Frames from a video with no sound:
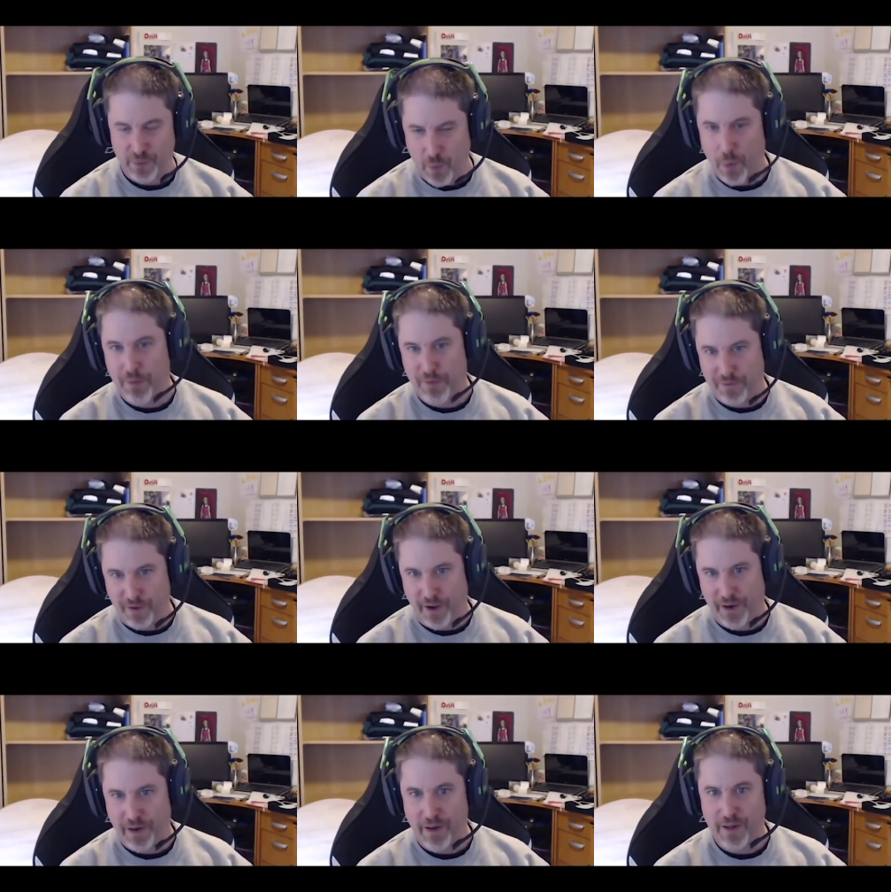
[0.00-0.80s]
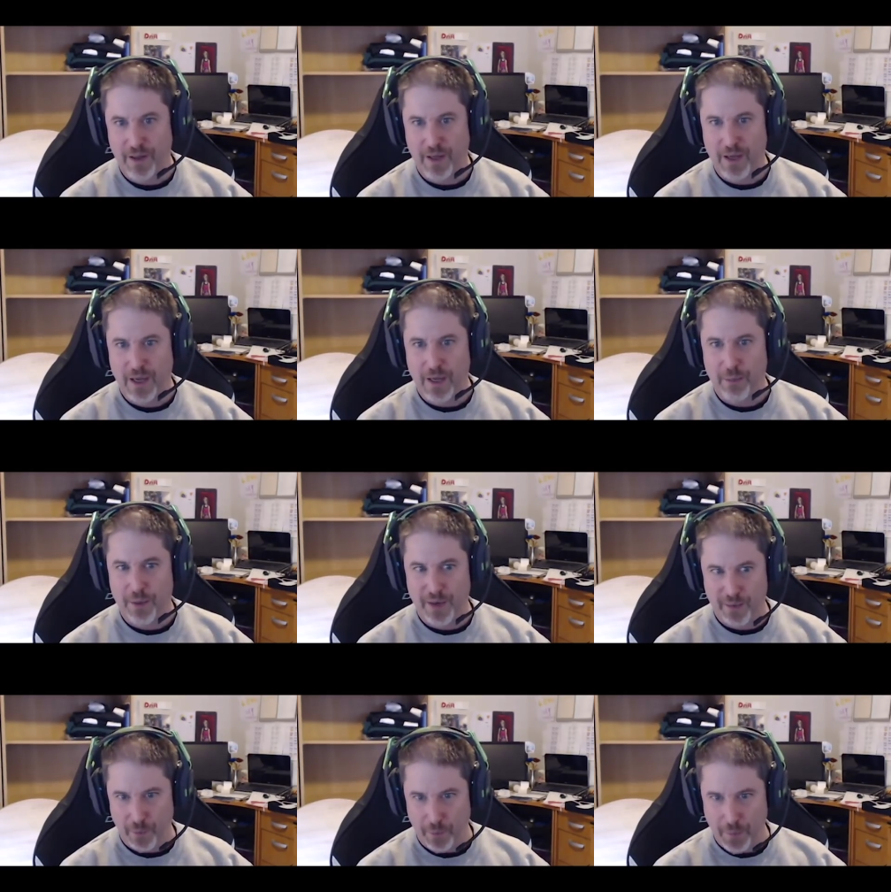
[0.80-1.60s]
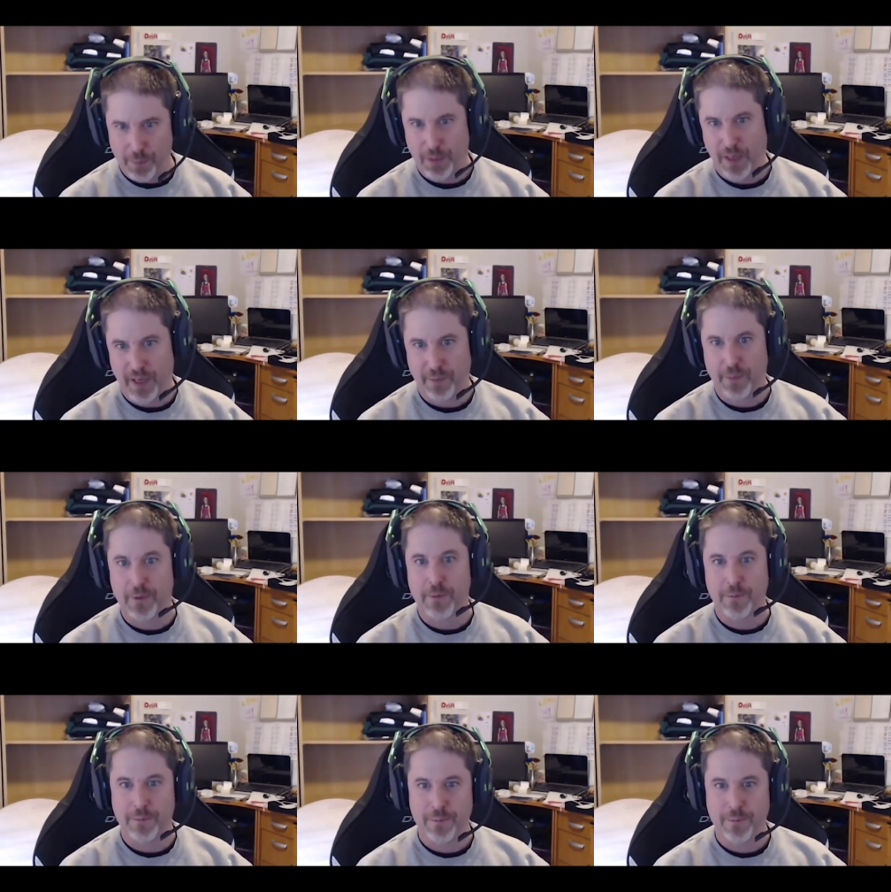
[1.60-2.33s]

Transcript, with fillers: It won't be final, but it will be playable.